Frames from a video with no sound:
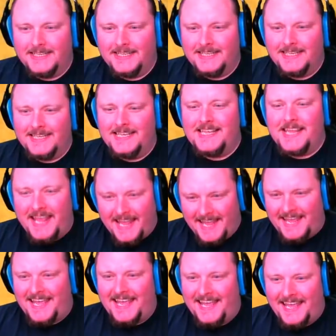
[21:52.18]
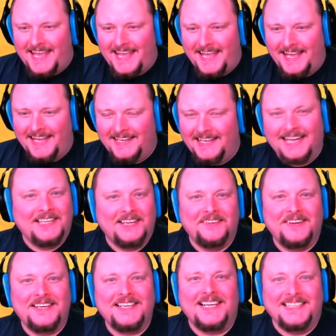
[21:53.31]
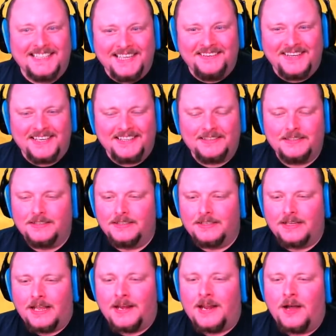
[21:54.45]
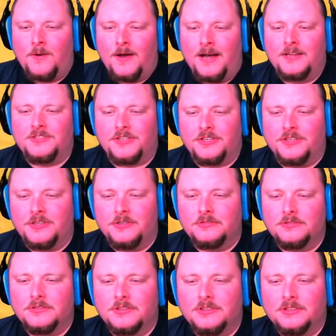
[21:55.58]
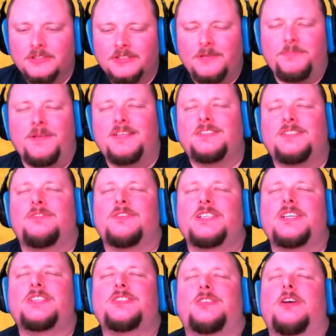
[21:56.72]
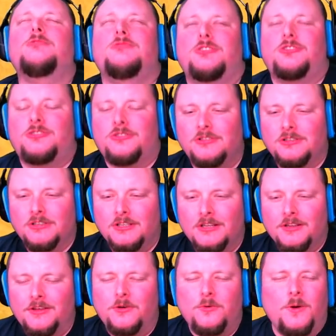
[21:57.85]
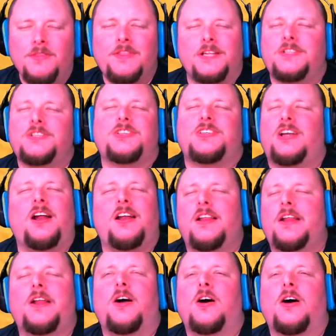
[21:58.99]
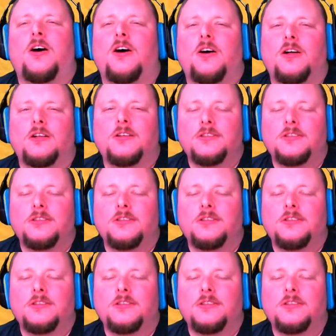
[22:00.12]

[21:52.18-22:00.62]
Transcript: Yeah. I love it. I love it. And now on to the piece de resistance. The one that started it all.